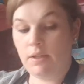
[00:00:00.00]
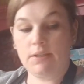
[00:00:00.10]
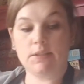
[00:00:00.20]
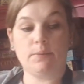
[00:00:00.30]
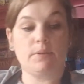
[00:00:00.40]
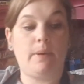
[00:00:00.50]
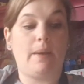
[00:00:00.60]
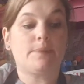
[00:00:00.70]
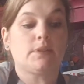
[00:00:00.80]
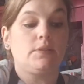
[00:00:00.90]
So with a
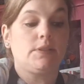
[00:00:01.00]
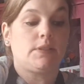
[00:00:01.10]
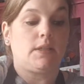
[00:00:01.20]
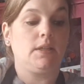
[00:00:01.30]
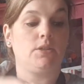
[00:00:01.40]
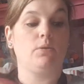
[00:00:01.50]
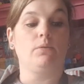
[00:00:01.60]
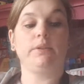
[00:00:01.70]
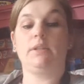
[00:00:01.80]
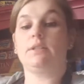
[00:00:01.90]
popsicle stick, you
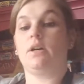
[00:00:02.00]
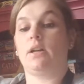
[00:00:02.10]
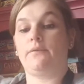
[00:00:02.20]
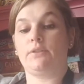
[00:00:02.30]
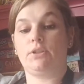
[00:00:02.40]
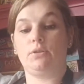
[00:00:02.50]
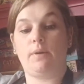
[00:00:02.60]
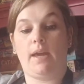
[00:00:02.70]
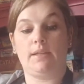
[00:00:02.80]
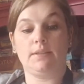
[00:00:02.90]
only need to cut off the 2
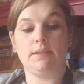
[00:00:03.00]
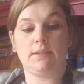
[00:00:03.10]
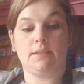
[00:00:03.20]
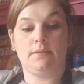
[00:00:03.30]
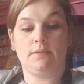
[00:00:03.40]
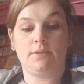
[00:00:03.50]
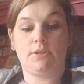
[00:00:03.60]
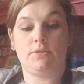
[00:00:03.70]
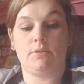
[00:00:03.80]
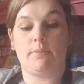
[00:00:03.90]
ends to
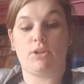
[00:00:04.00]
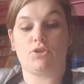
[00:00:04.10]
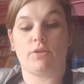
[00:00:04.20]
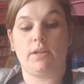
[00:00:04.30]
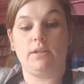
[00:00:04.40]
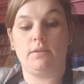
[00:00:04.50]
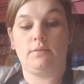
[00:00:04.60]
do the measuring